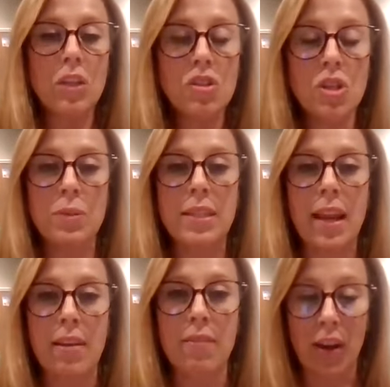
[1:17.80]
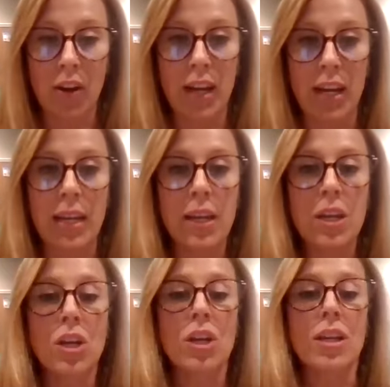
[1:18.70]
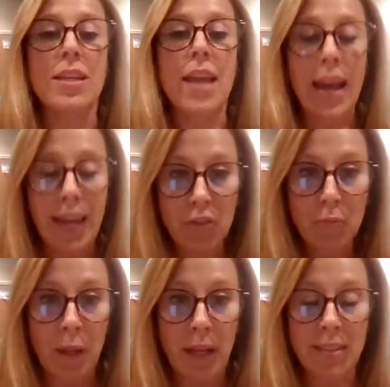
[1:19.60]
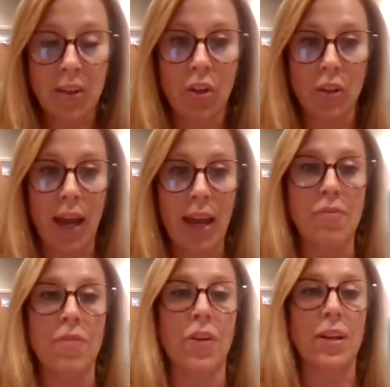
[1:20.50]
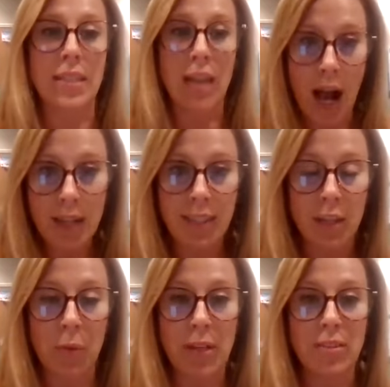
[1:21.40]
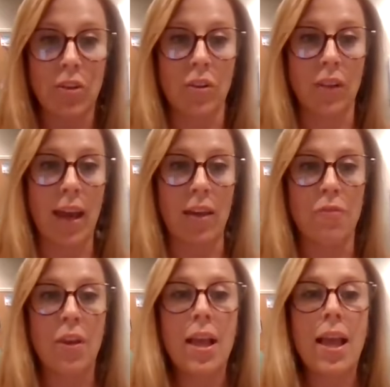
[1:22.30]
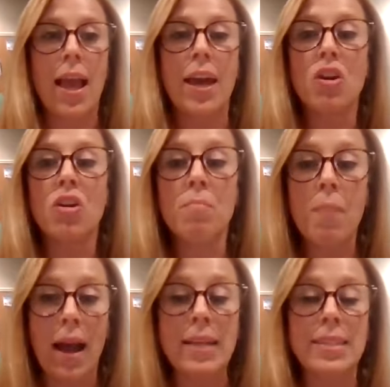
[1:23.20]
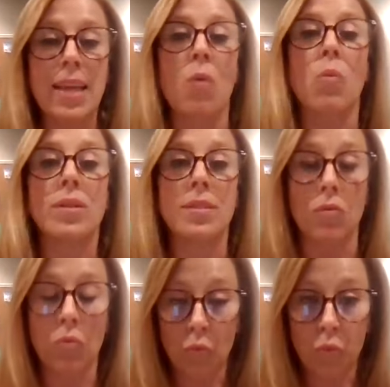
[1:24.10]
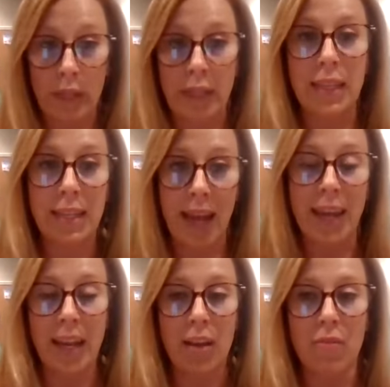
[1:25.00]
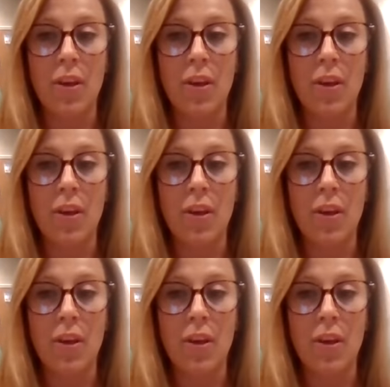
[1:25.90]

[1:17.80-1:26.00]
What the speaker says: she was in a very negative place in her life, a very toxic place in her life, and her mindset was really negative.